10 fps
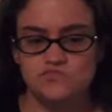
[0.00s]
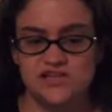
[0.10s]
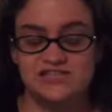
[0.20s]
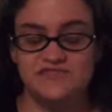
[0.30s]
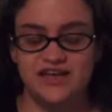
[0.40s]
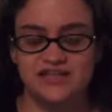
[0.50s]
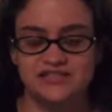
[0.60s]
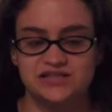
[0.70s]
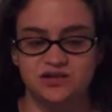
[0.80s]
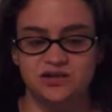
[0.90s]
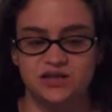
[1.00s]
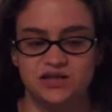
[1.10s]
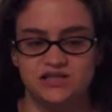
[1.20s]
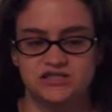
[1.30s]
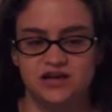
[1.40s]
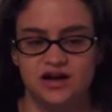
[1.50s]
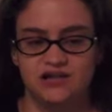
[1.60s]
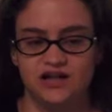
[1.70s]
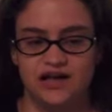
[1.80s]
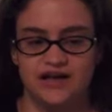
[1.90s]
it's fancy looking it's
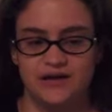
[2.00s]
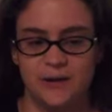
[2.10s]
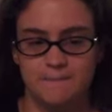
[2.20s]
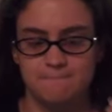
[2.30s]
got like